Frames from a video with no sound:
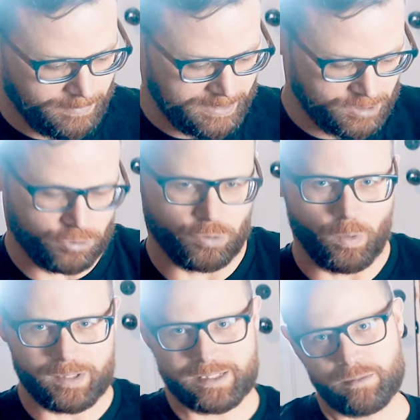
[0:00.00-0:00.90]
my screw
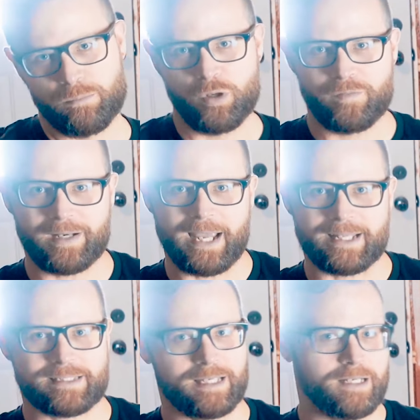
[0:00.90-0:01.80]
wants to move it, I
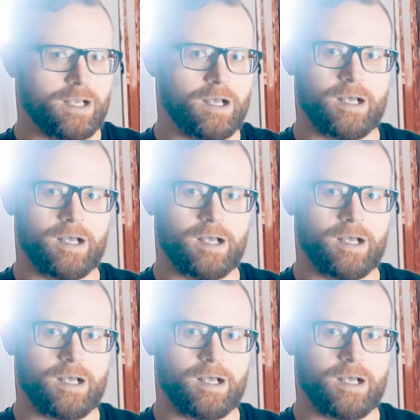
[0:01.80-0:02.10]
can say, no.